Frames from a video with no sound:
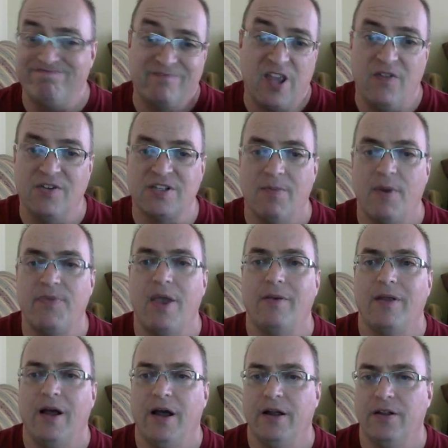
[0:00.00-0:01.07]
gave you some update
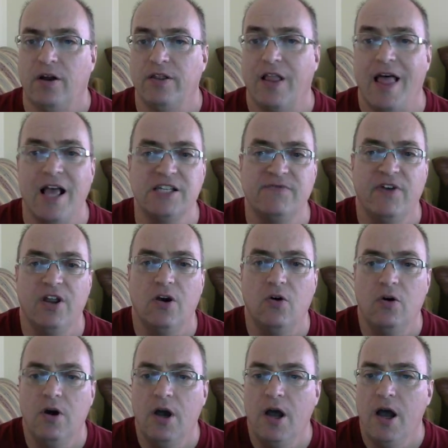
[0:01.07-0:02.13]
uh, on the last
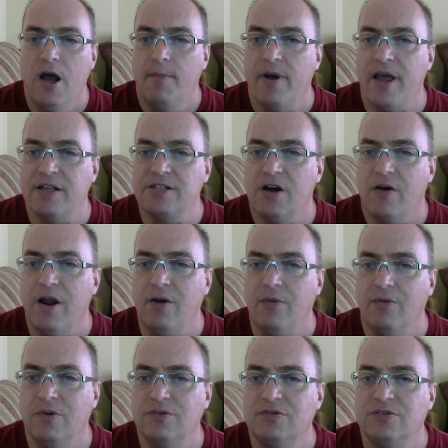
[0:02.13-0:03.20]
video, but that's all right.
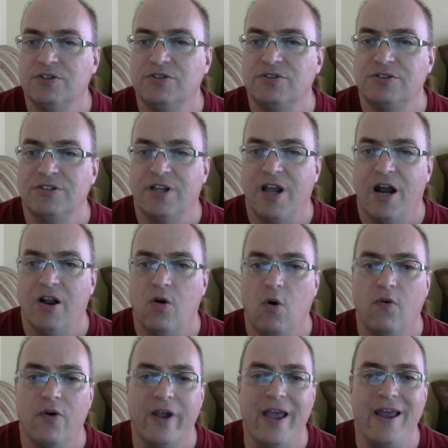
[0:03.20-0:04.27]
We'll just uh, kind of go
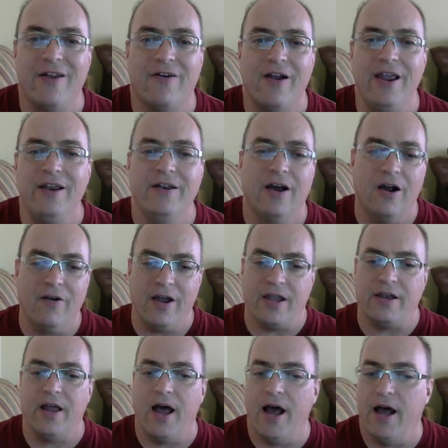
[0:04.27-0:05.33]
over again, all right? All
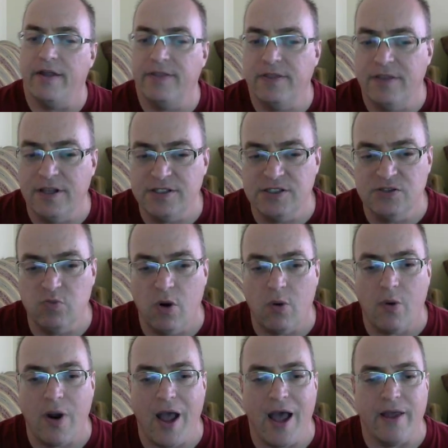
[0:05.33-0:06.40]
right, uh, this is where
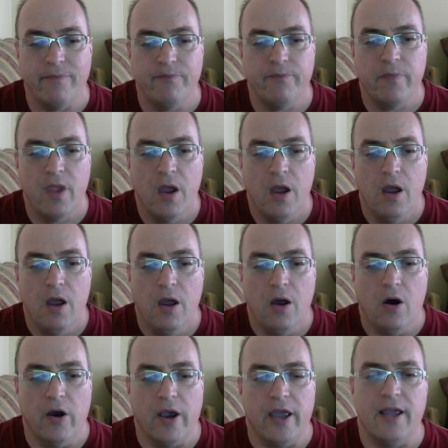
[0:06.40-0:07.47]
we're at.
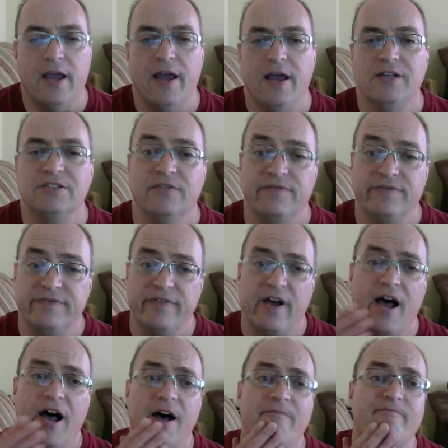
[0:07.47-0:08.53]
Okay, as of
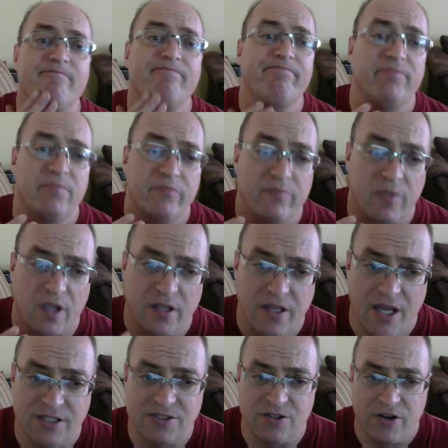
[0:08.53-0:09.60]
um,
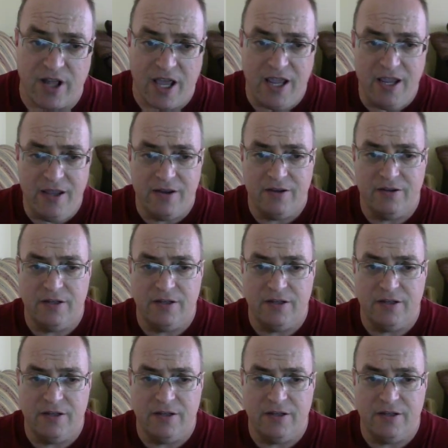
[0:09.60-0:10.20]
yesterday,